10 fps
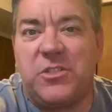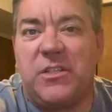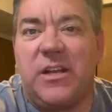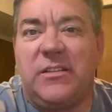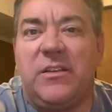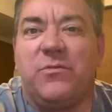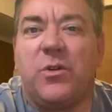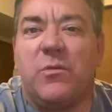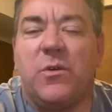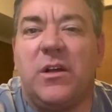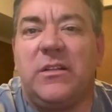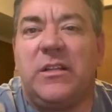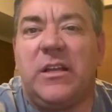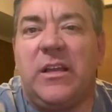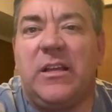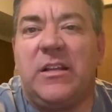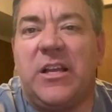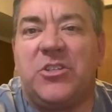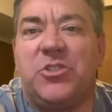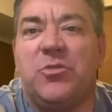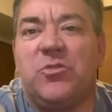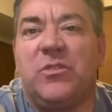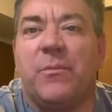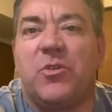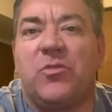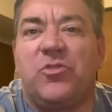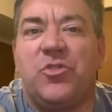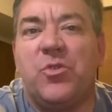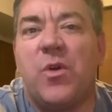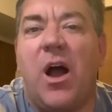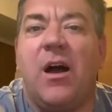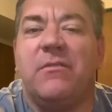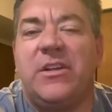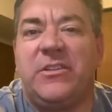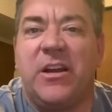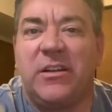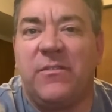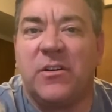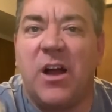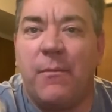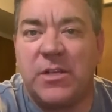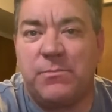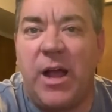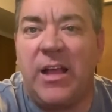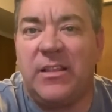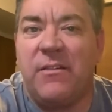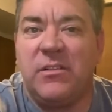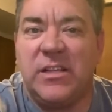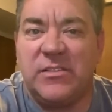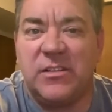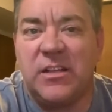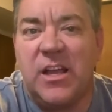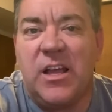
1941 in issue number two of Daredevil Comics by Lev Gleason,